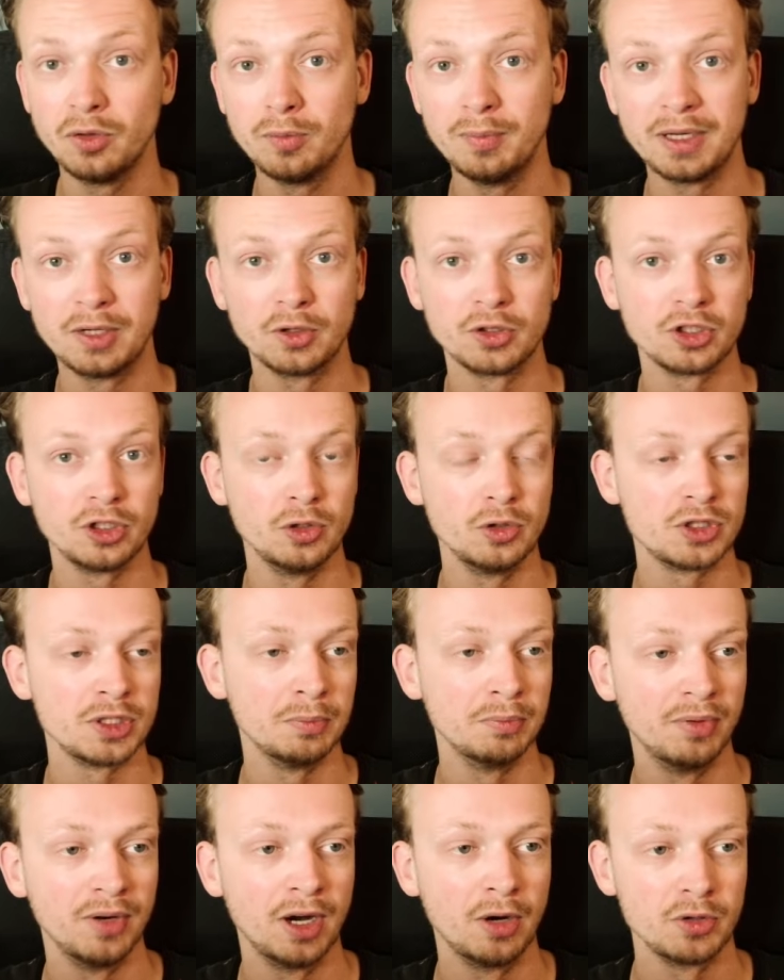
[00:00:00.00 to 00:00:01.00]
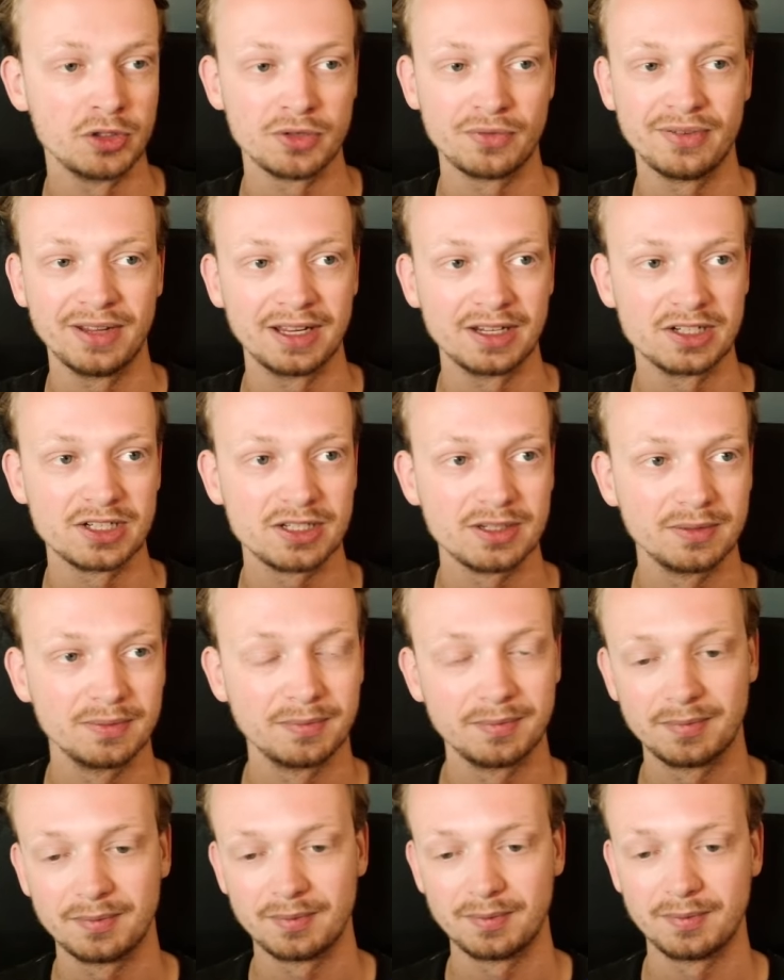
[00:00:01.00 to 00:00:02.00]
because you're using browser things.
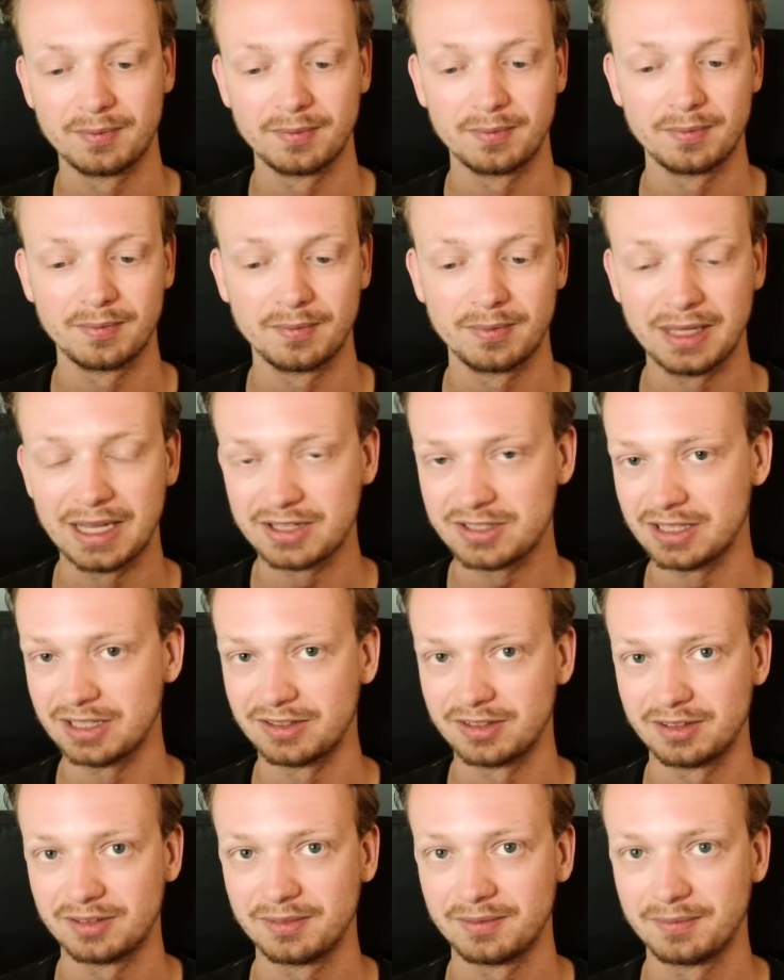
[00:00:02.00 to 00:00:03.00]
That's it.